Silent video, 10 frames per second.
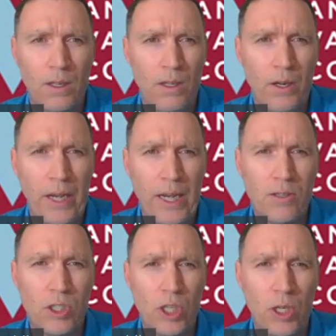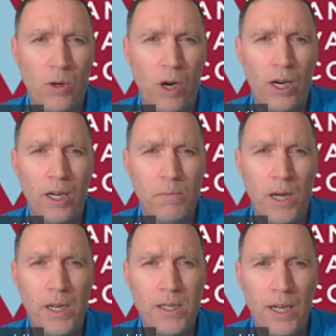Okay, so on
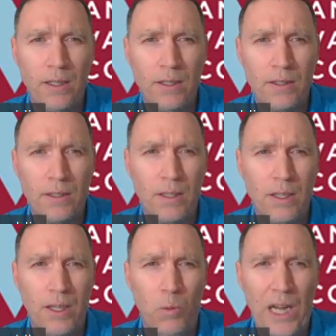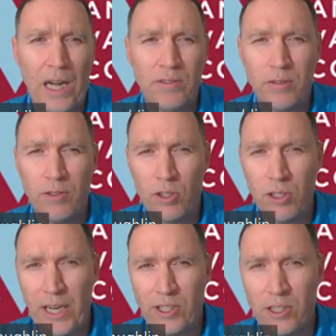Monday we'll have our first
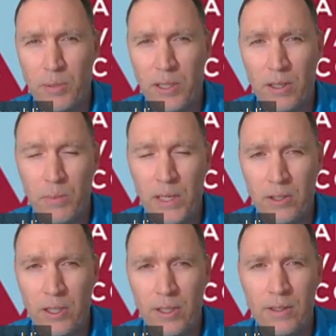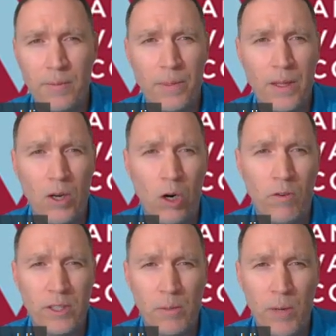lecture period
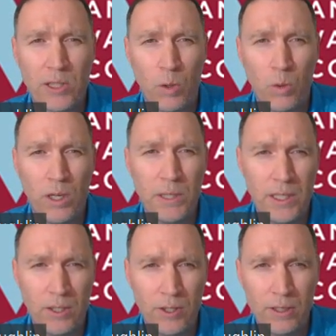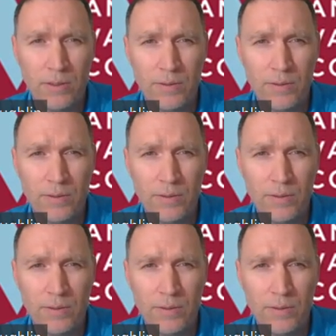over the Module 1 material.